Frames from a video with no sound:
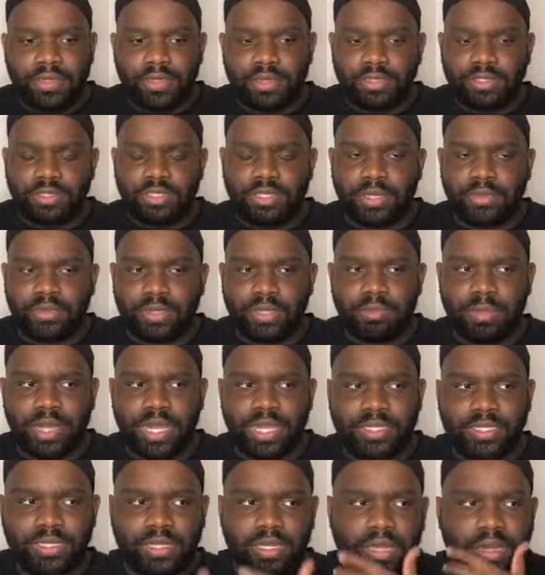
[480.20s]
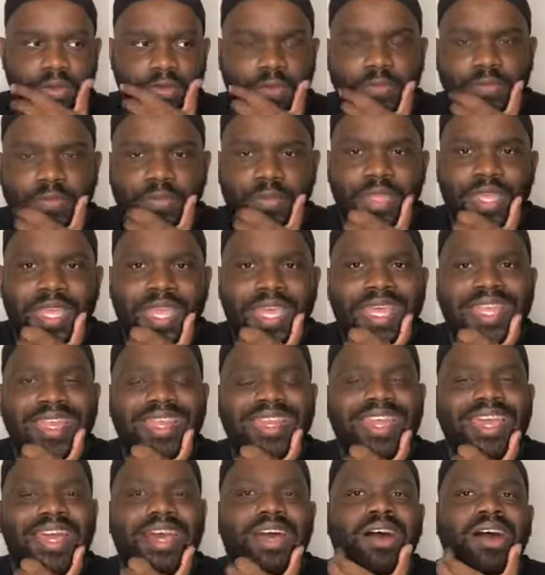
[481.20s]
the trip to Mexico.
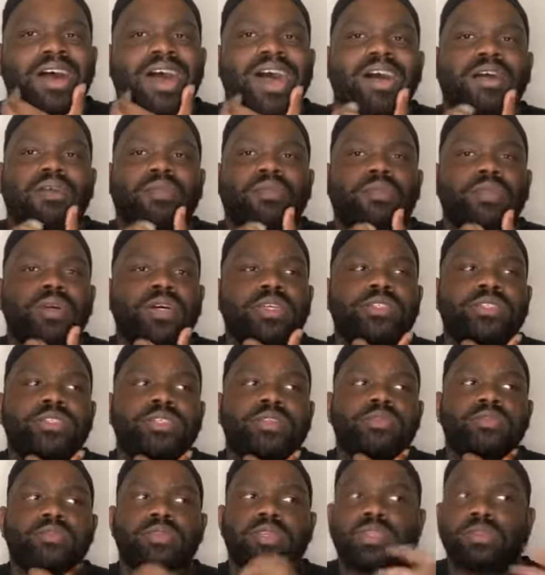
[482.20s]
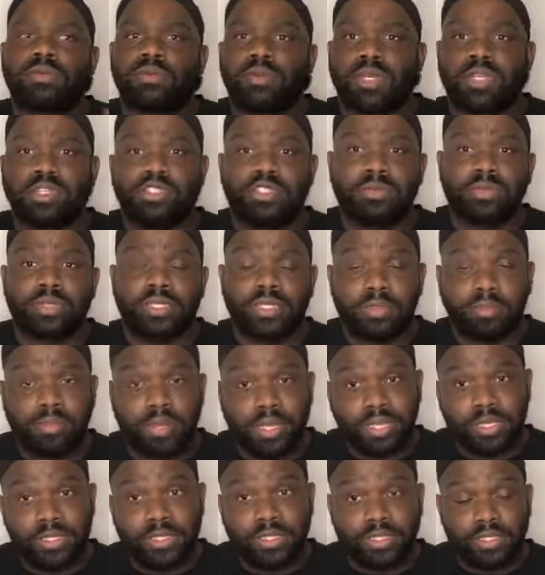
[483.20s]
Now, I wasn't really 100%
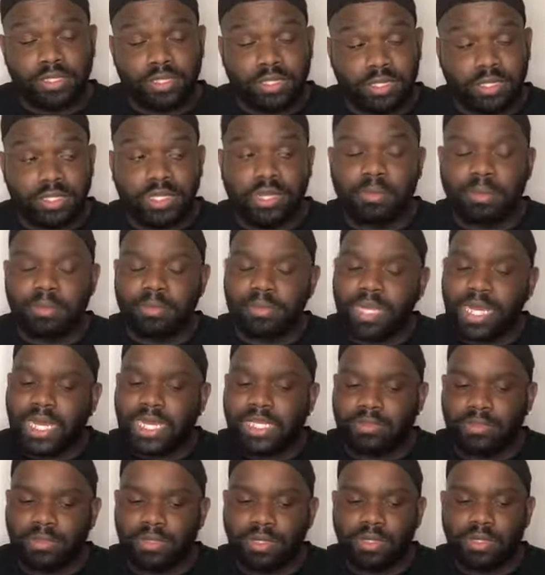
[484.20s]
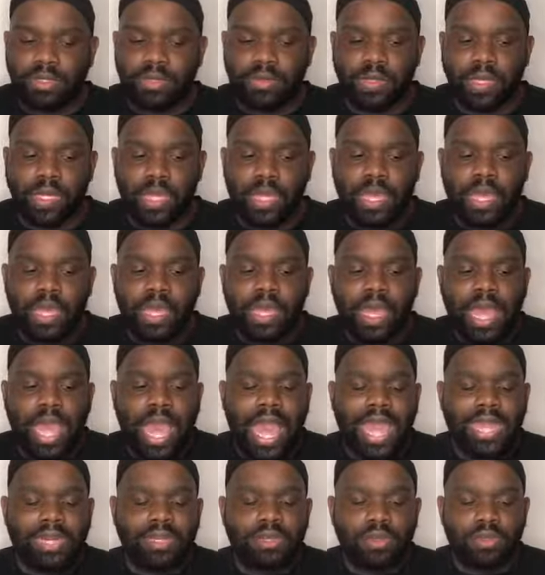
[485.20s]
paying attention to this, I'm gonna be honest with you.
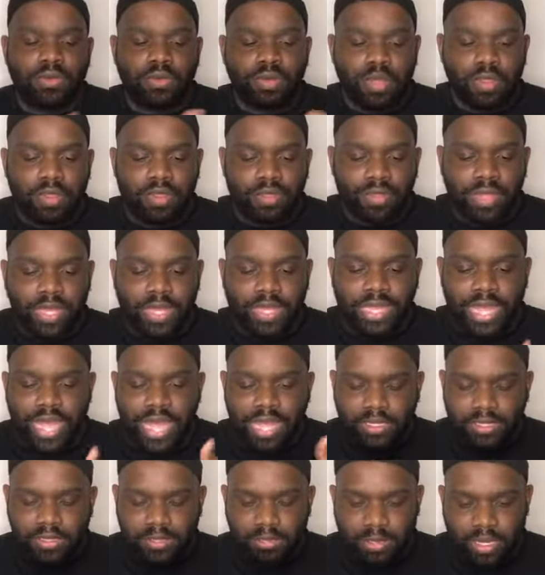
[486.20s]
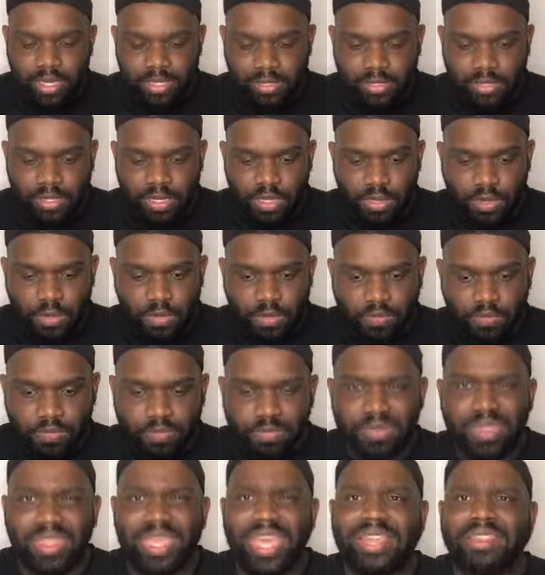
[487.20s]
I do know that they got to Mexico,
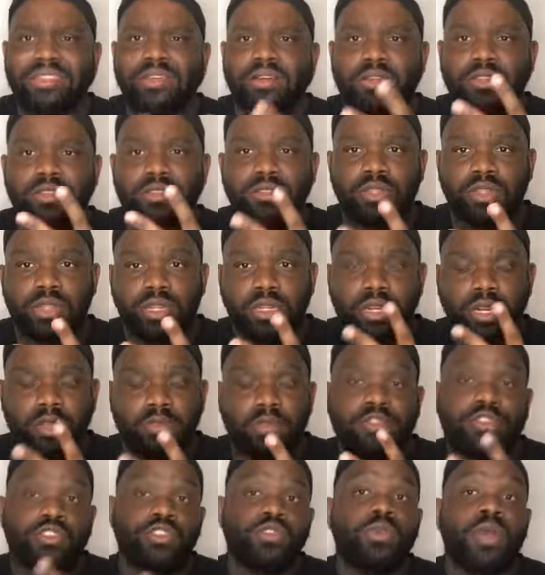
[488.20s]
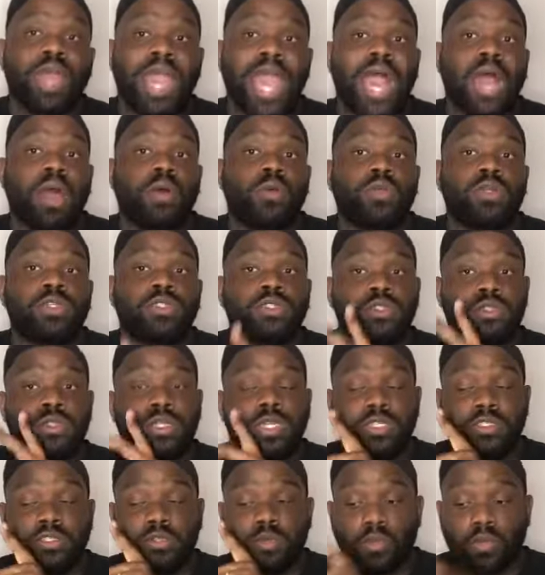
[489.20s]
but they had to go another two hours to
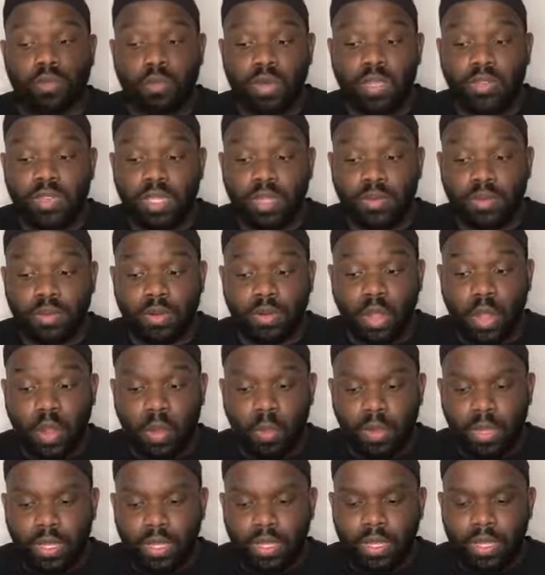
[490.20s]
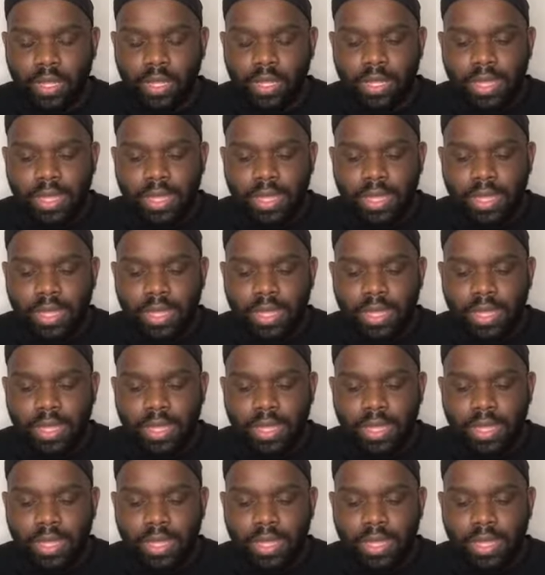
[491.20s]
get to where they were going.